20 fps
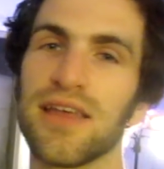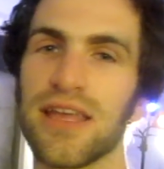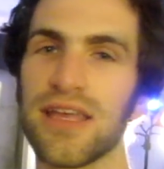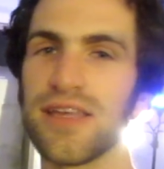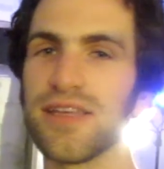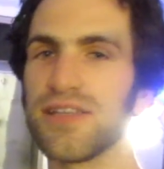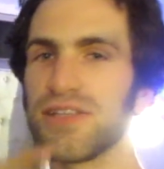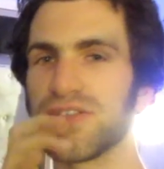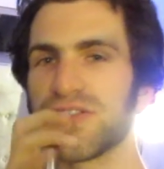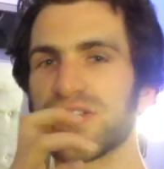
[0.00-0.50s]

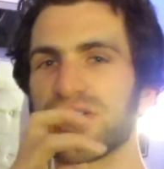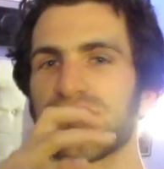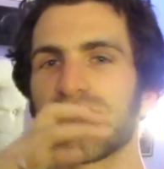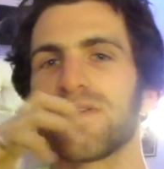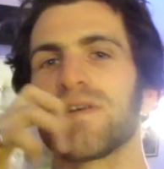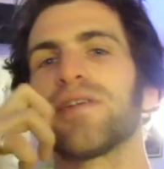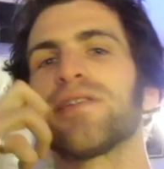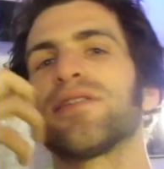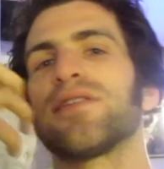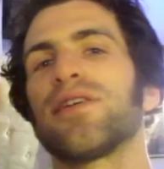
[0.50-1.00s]

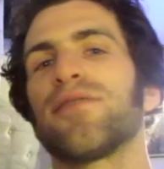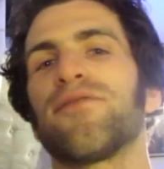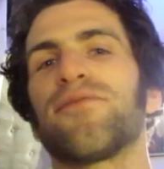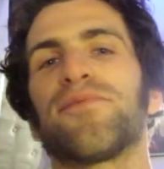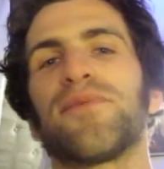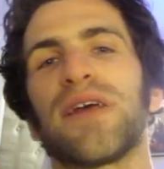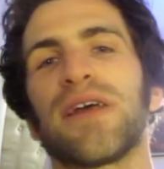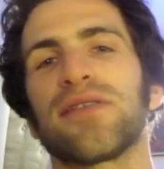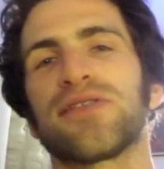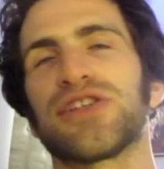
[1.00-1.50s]
his
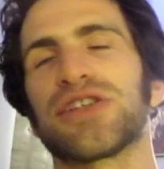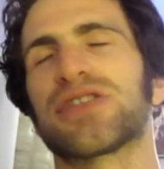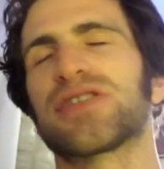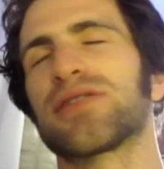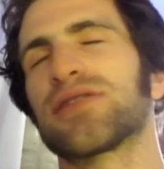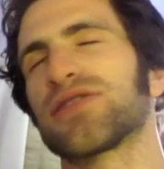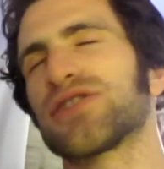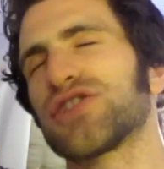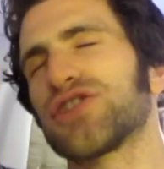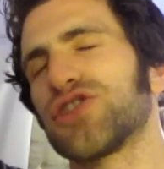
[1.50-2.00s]

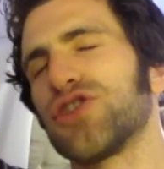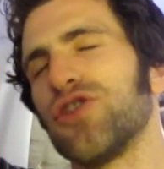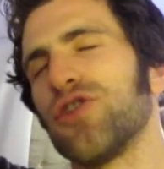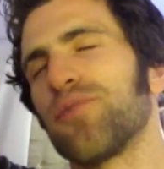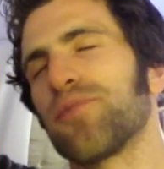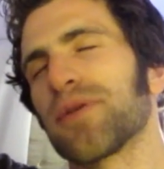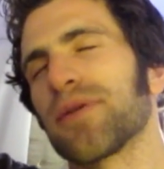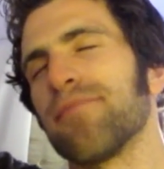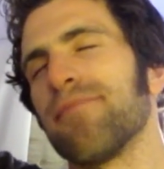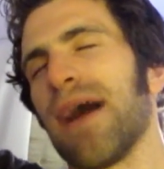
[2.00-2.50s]
just
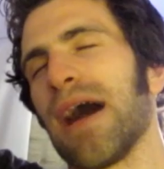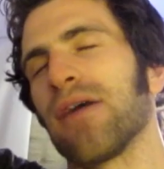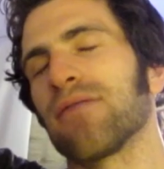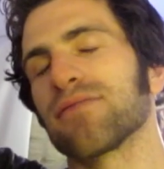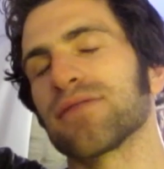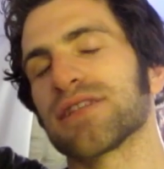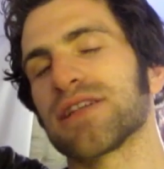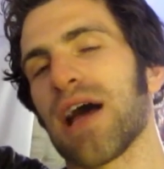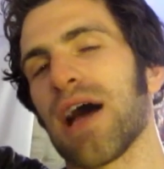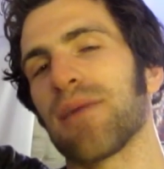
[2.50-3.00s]
super
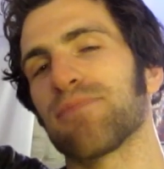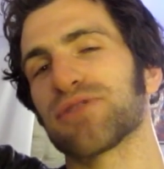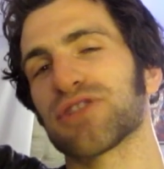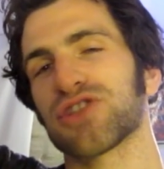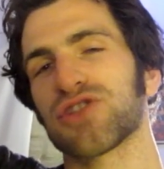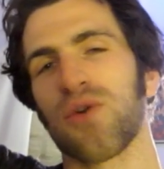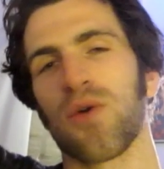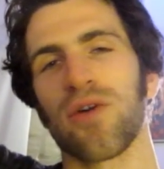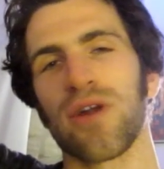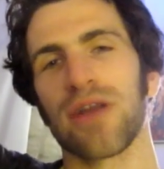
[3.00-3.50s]
mountaintop
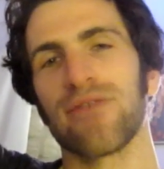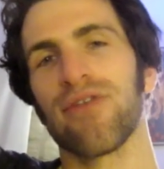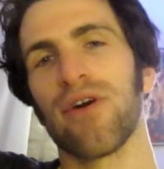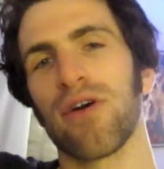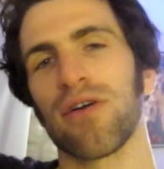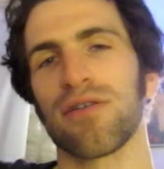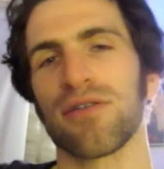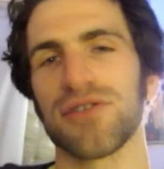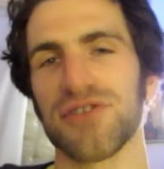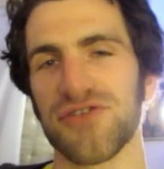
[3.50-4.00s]
soaring
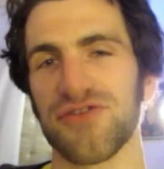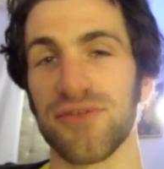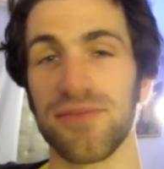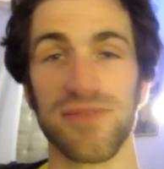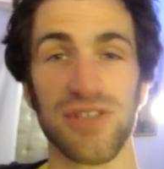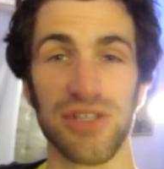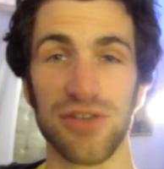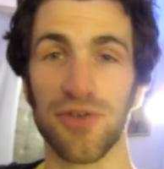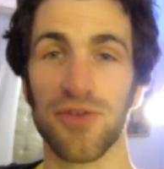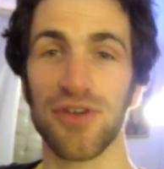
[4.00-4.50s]
vocals
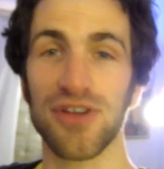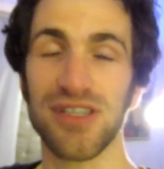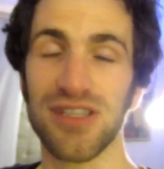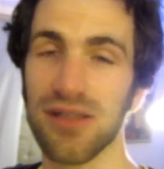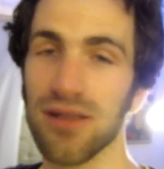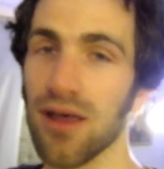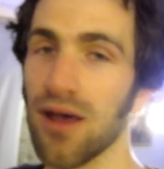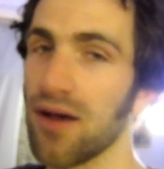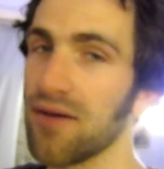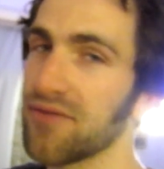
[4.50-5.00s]
from
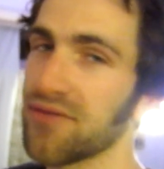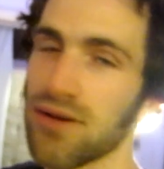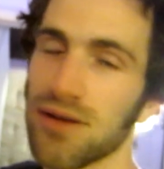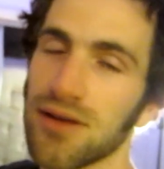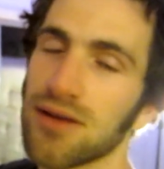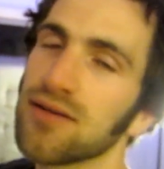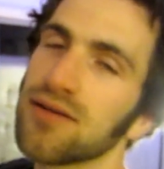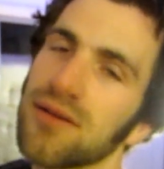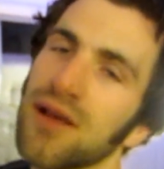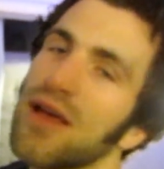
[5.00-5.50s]
Sonorous Love.
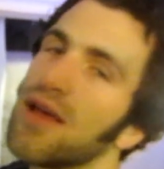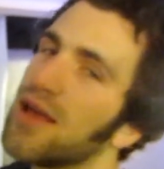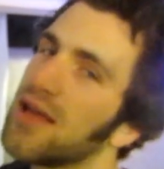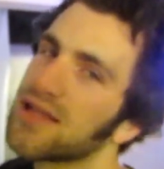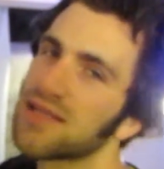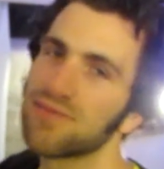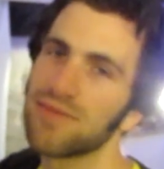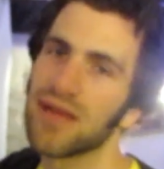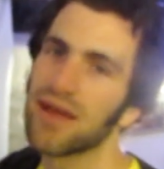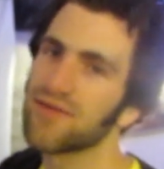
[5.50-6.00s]
Yeah.
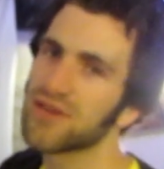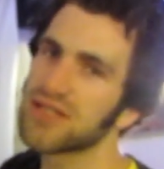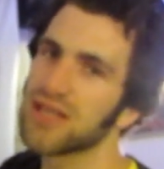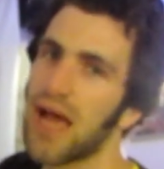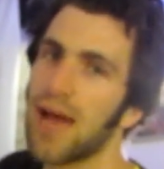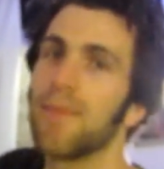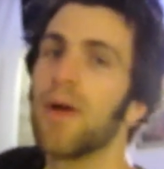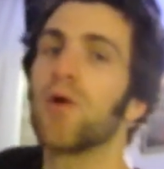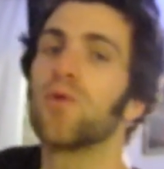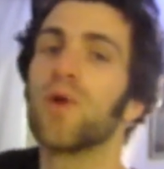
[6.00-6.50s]
Hits me every
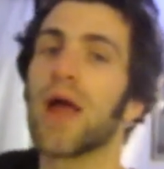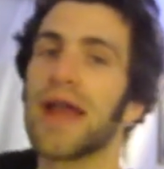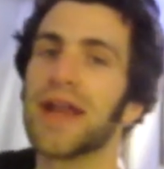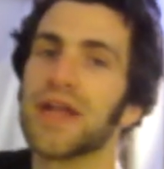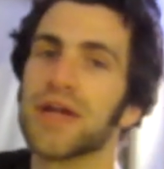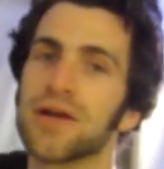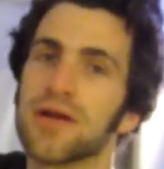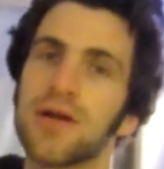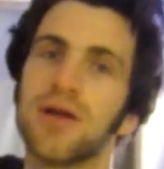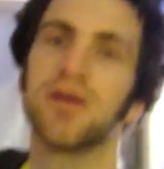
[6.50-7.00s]
time yep. right
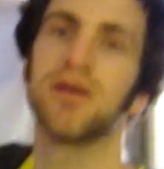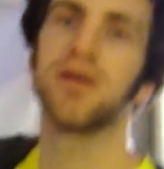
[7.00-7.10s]
here.